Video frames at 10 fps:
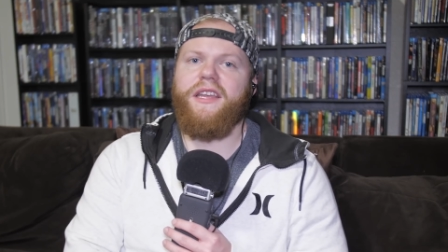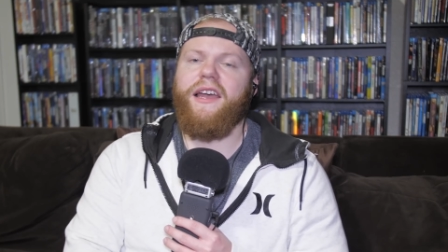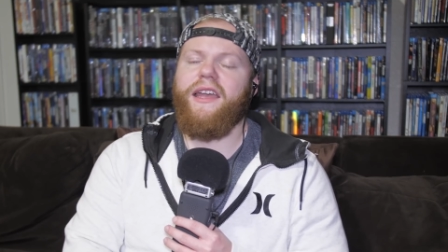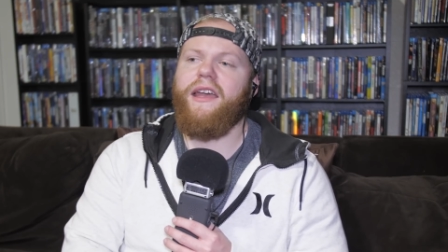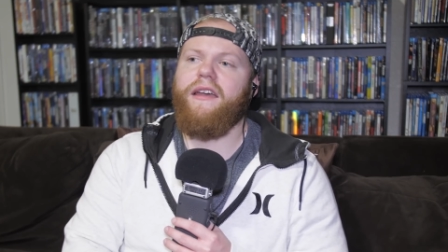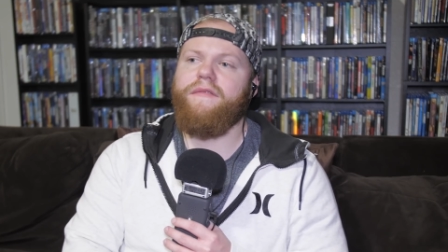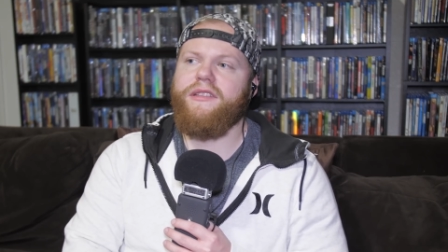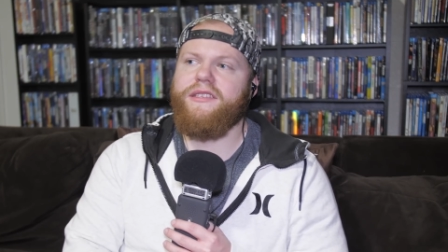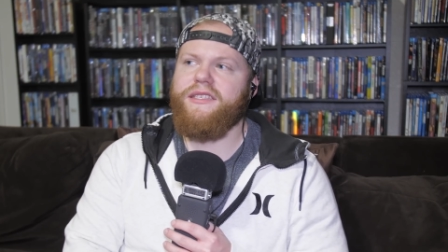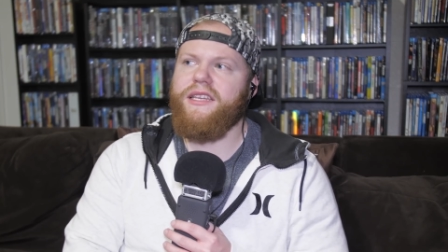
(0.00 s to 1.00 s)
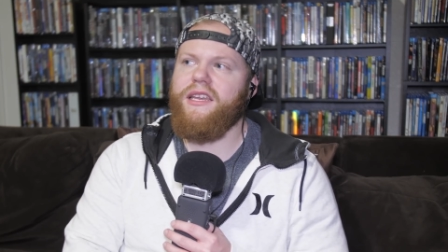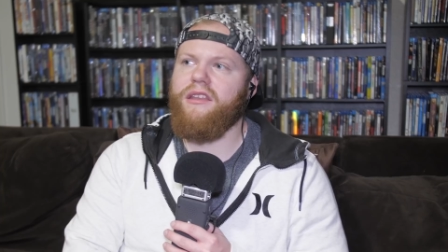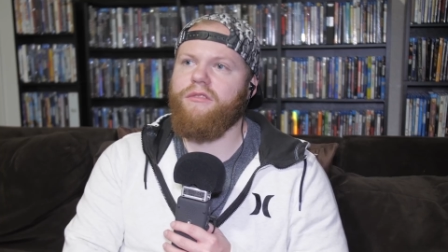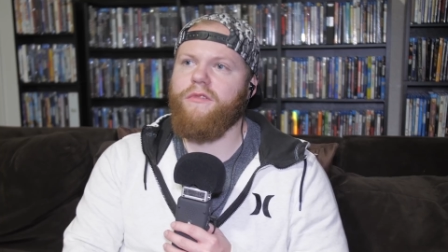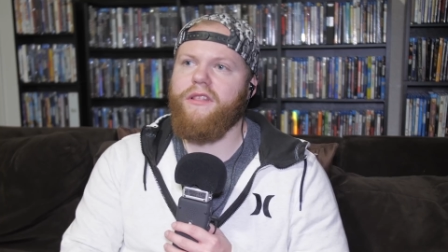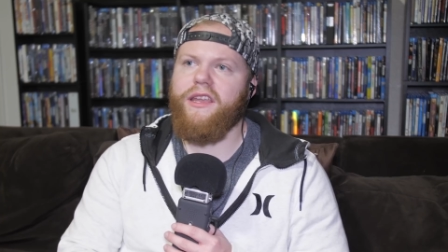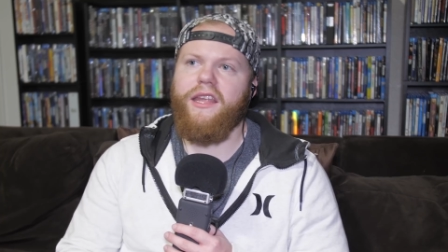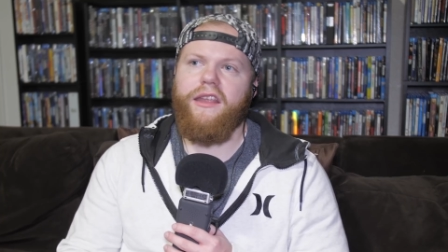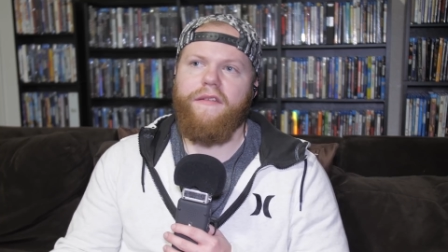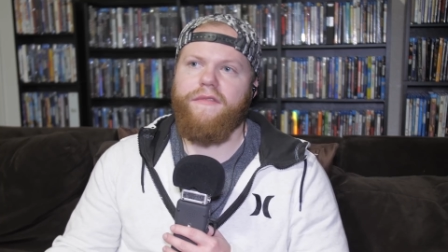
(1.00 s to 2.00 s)
I haven't seen really
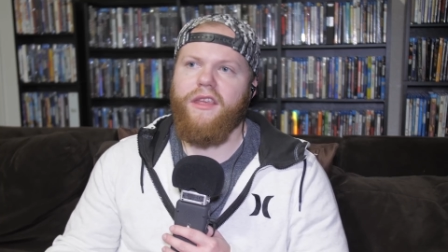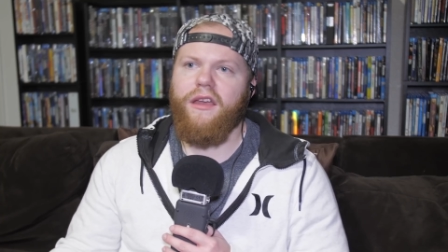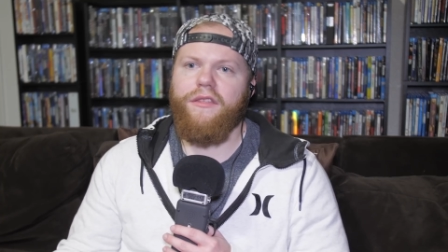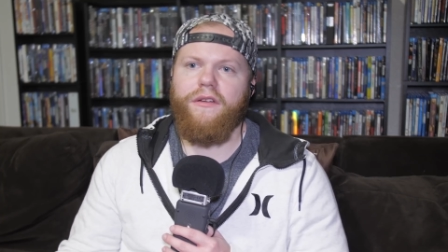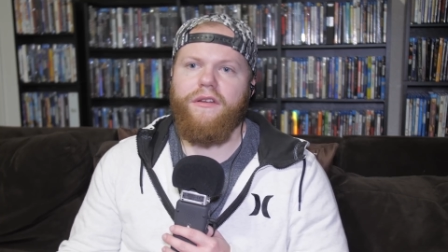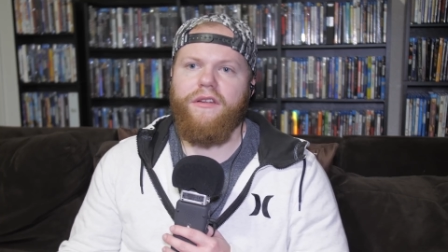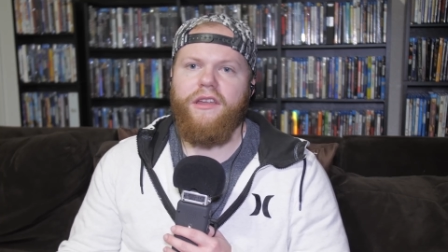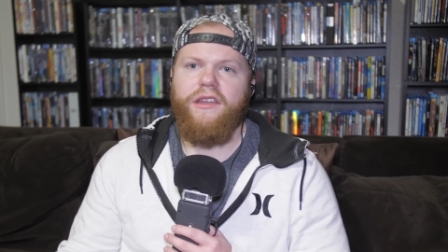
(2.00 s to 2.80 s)
any of the other